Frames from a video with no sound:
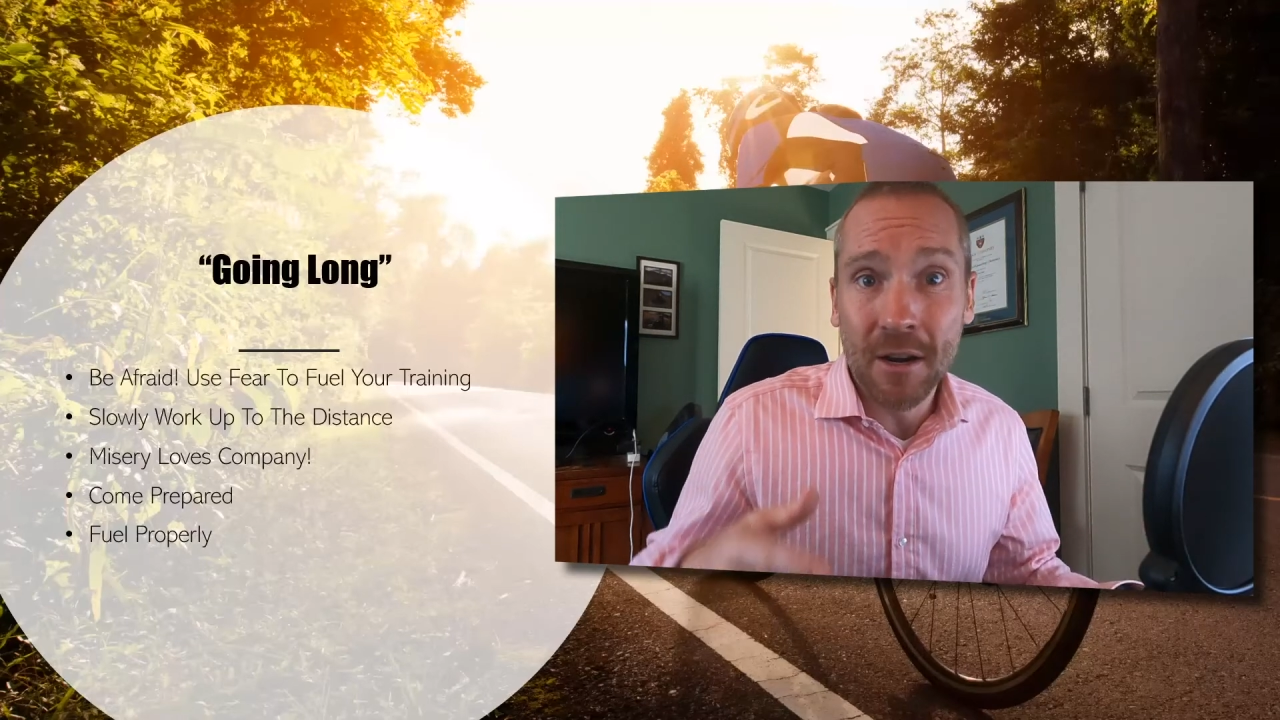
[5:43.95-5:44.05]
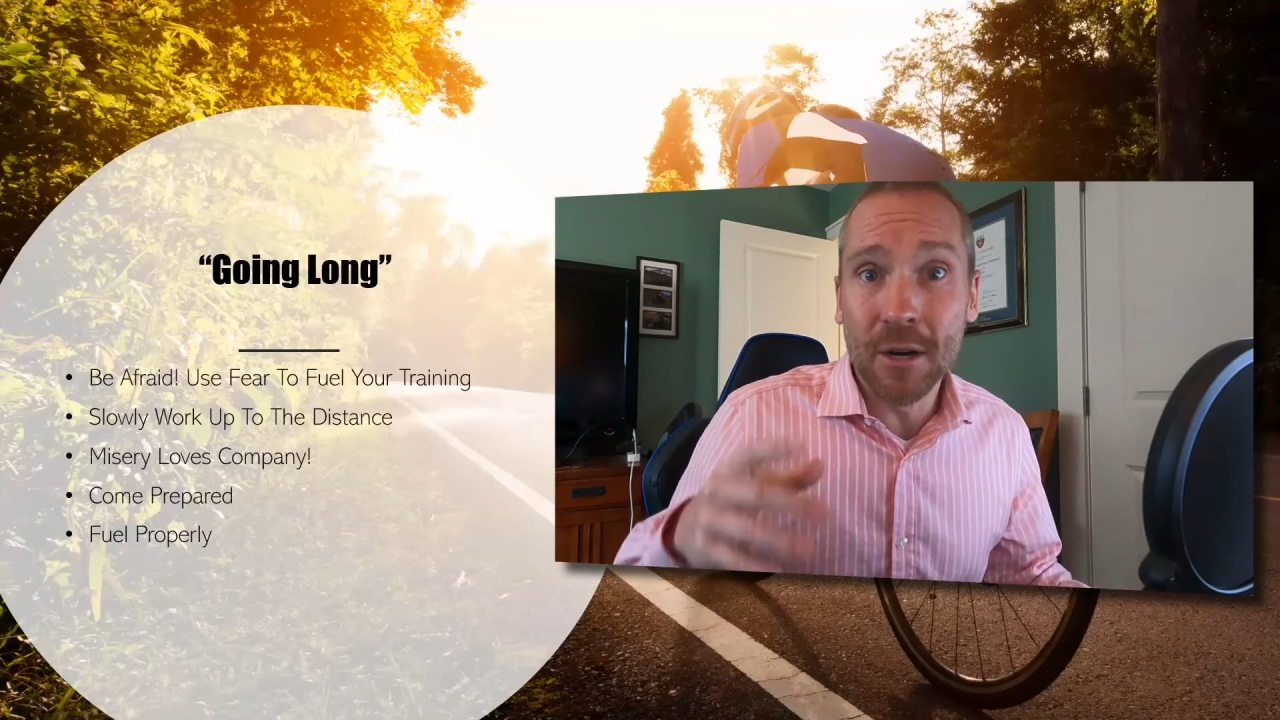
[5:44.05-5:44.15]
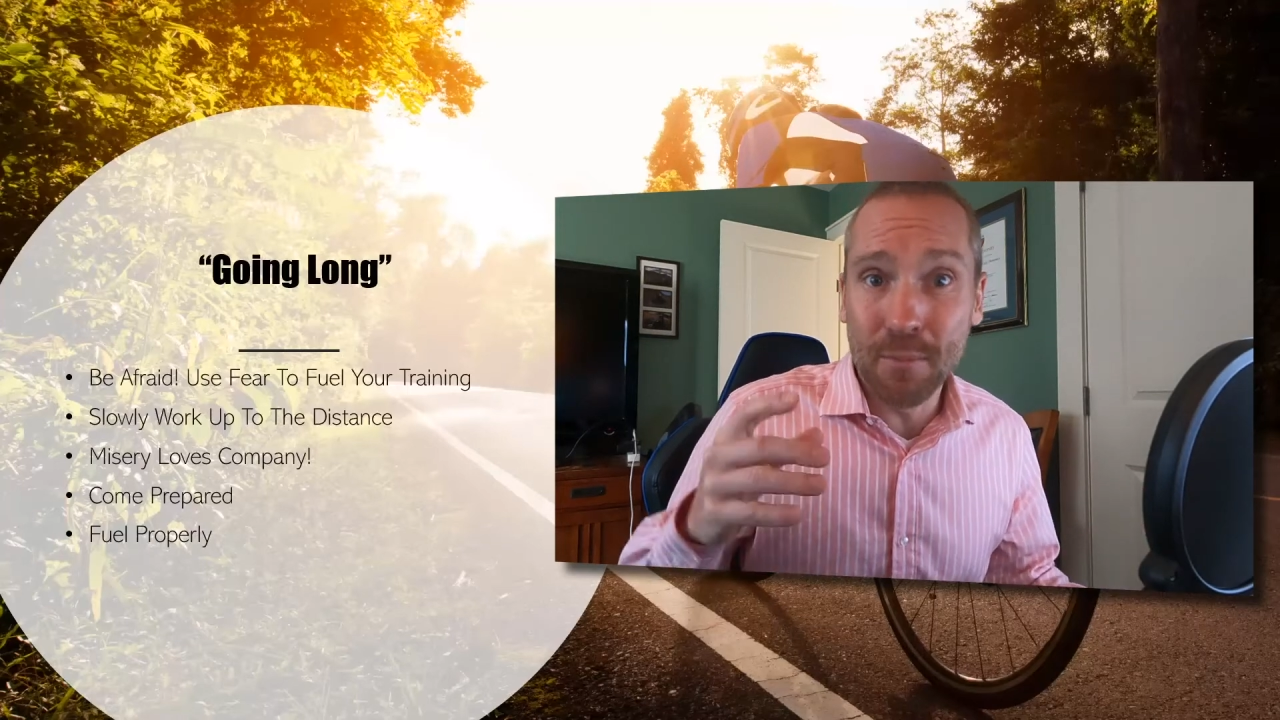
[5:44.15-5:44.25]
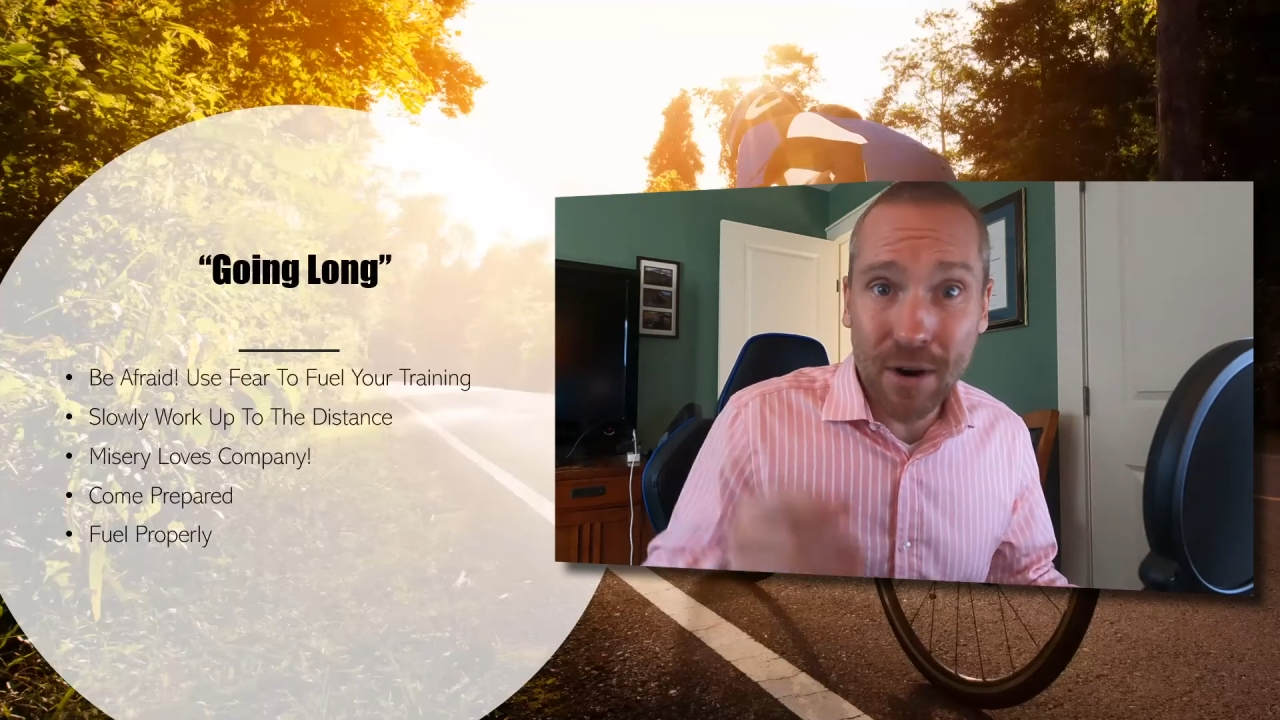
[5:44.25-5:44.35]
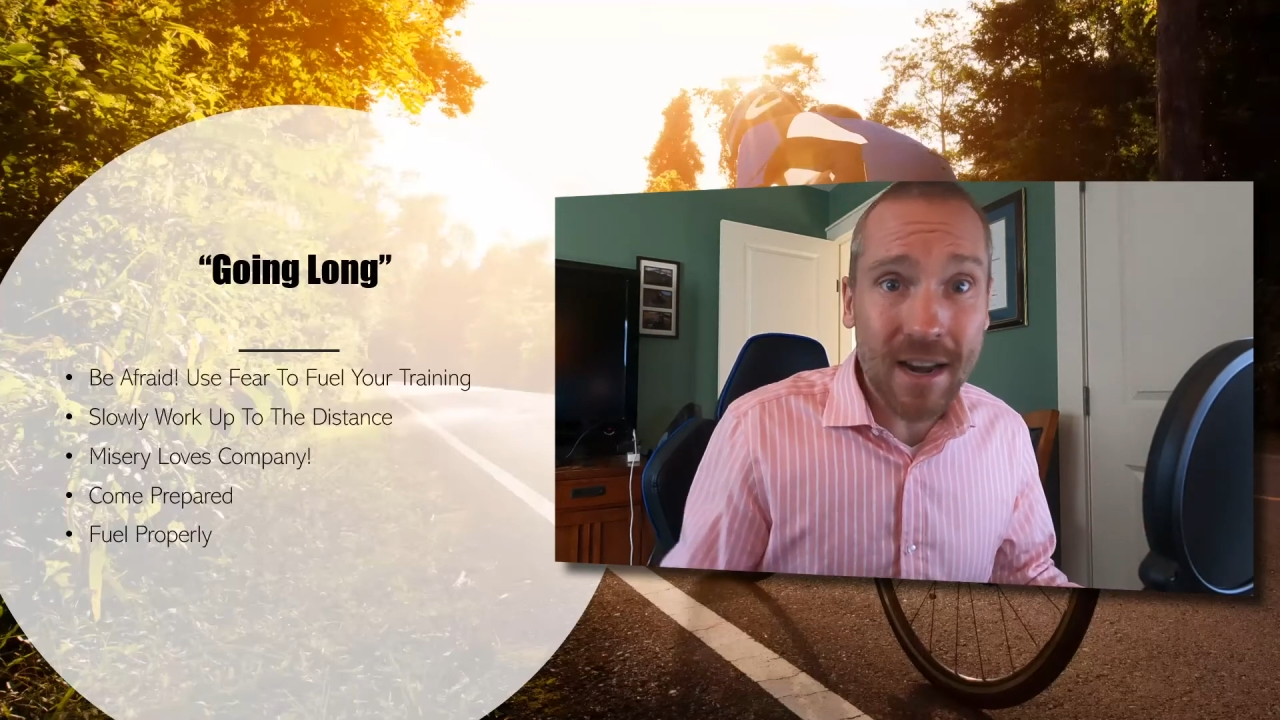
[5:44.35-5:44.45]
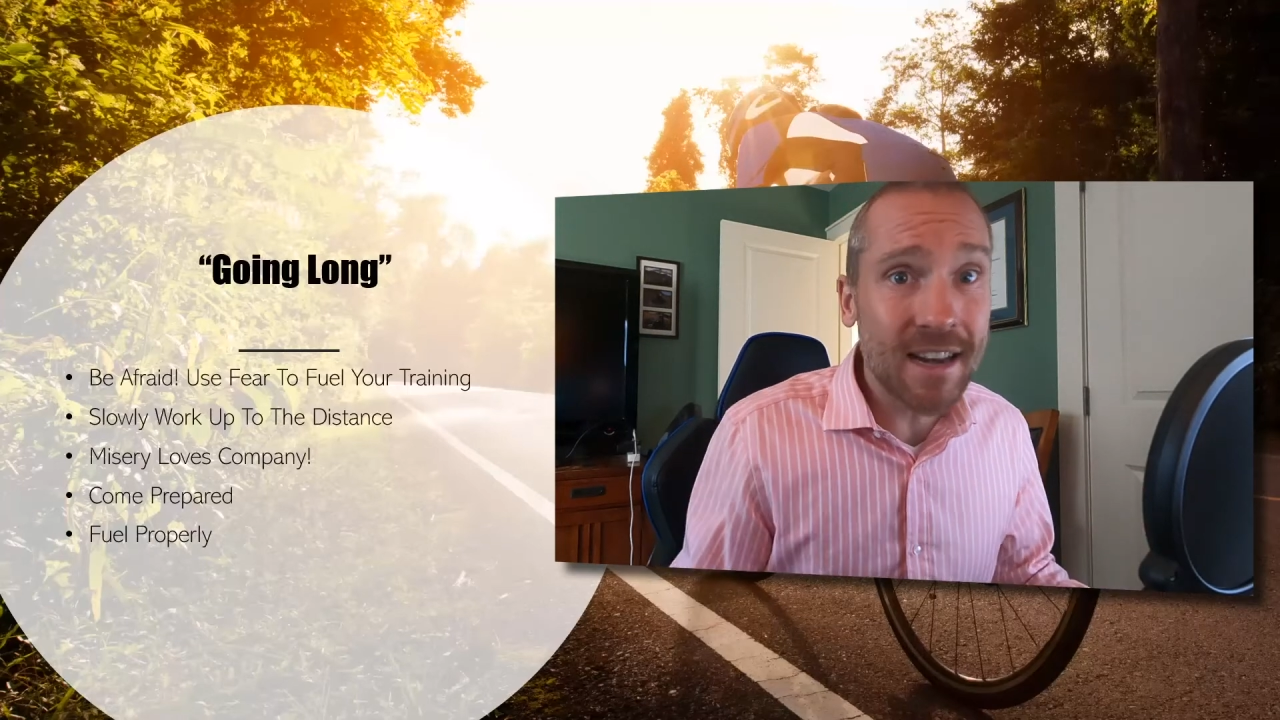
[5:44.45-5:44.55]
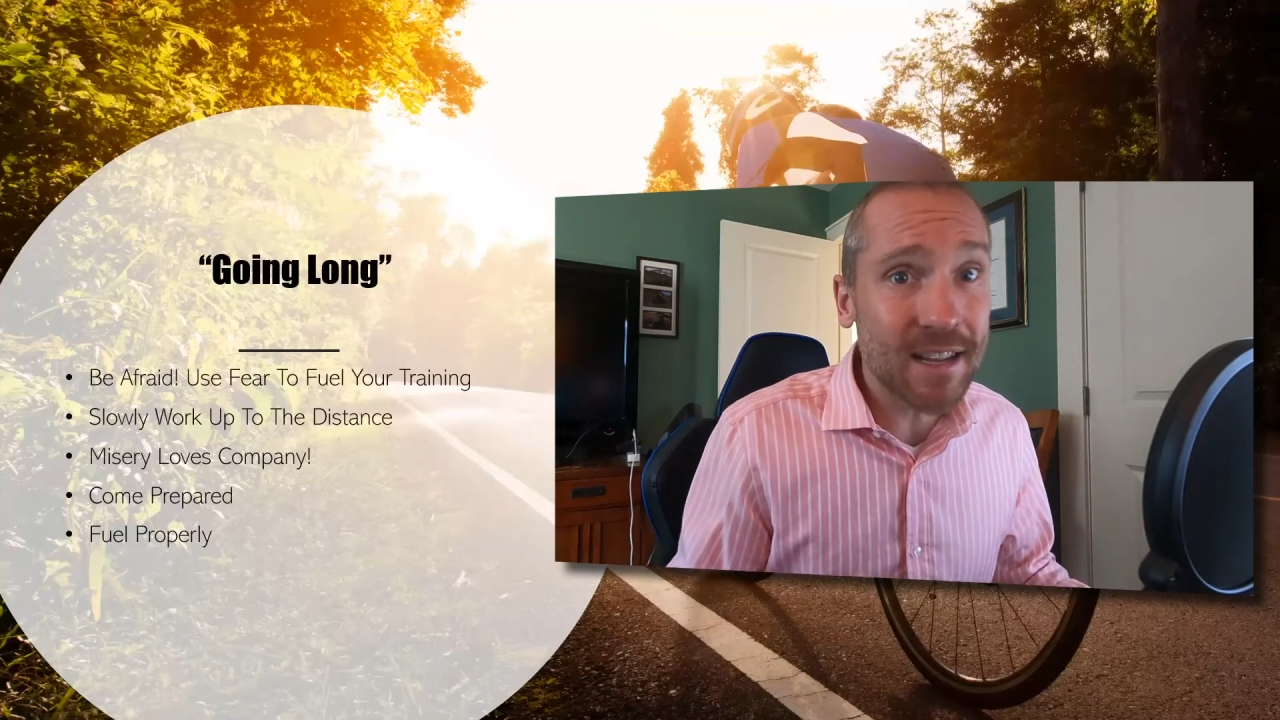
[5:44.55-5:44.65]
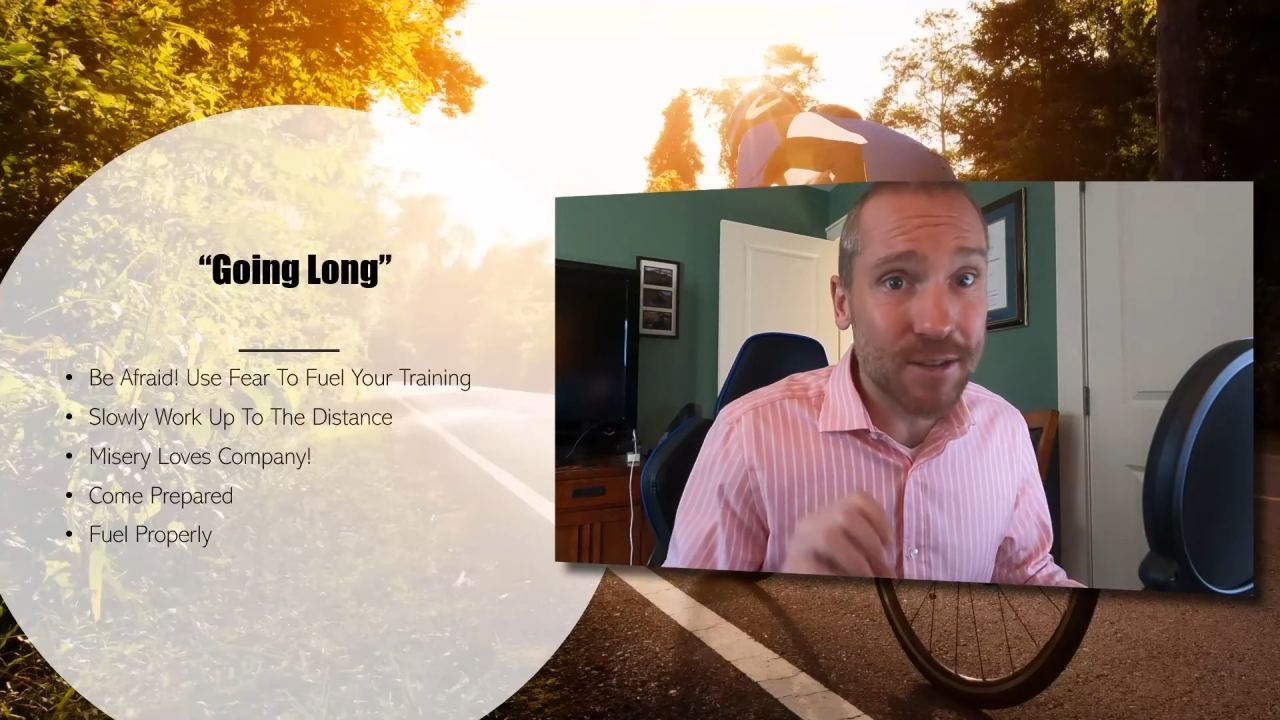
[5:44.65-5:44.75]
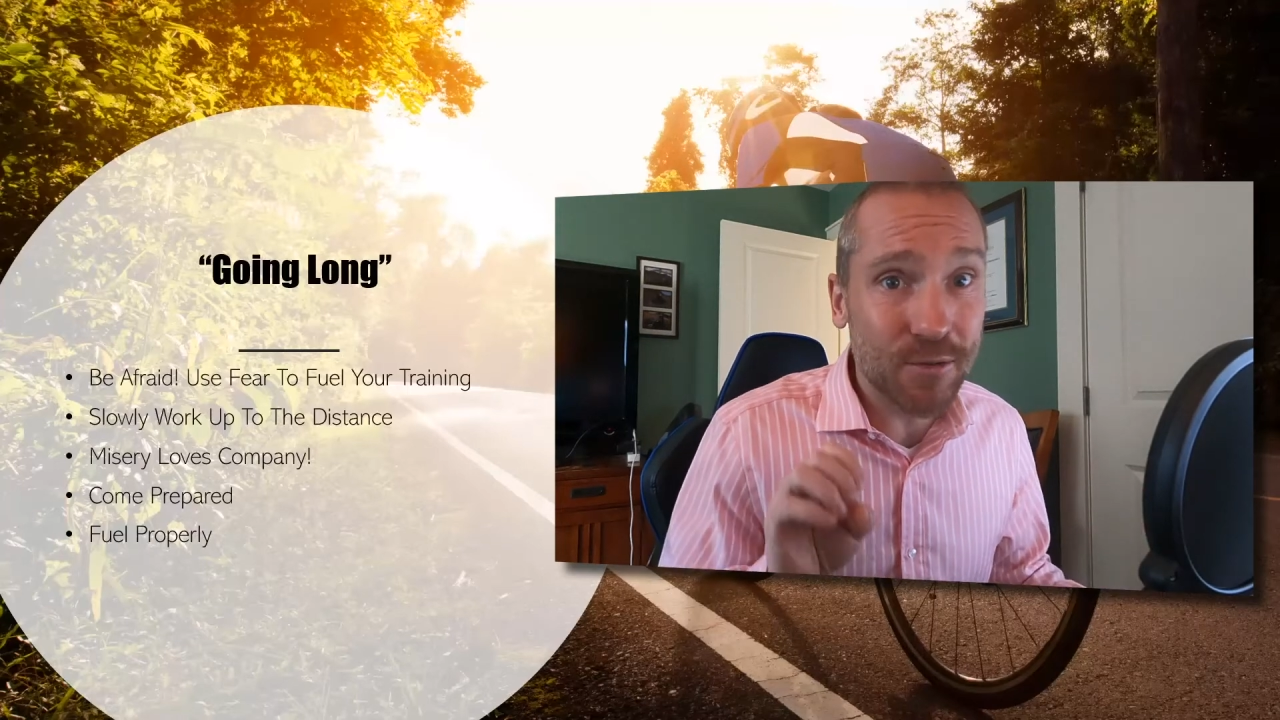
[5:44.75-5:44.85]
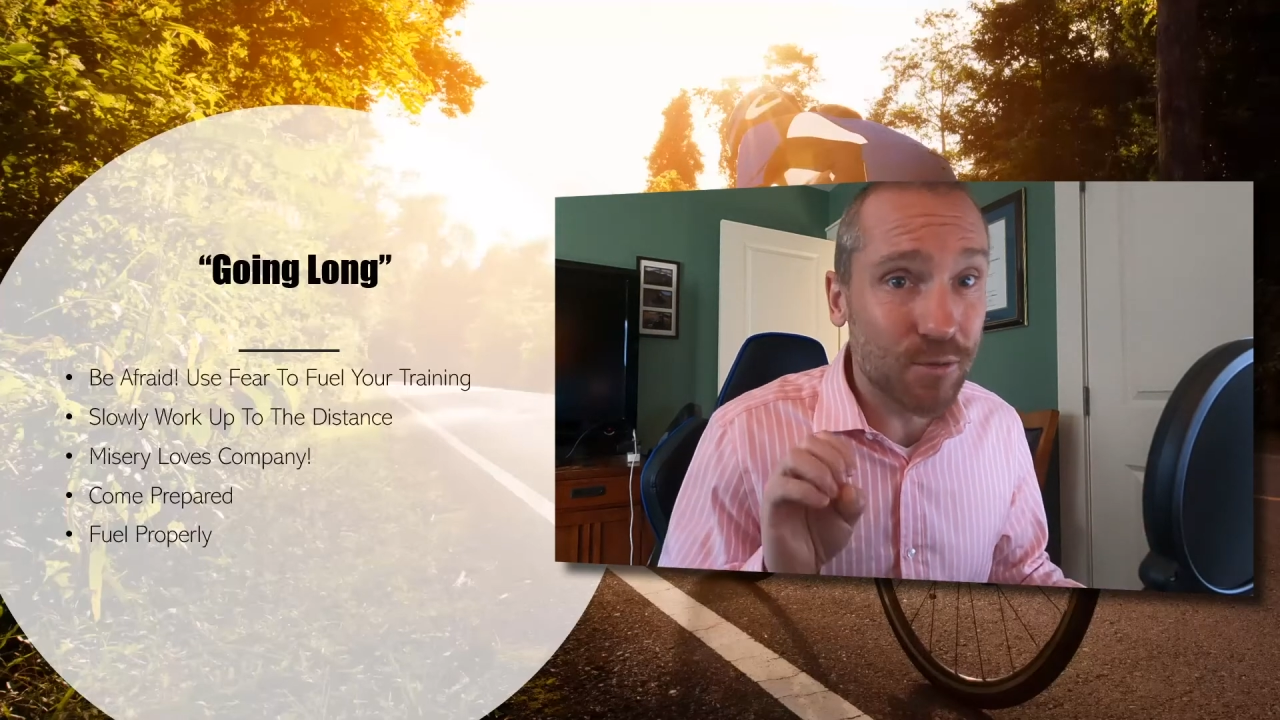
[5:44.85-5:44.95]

Your brain is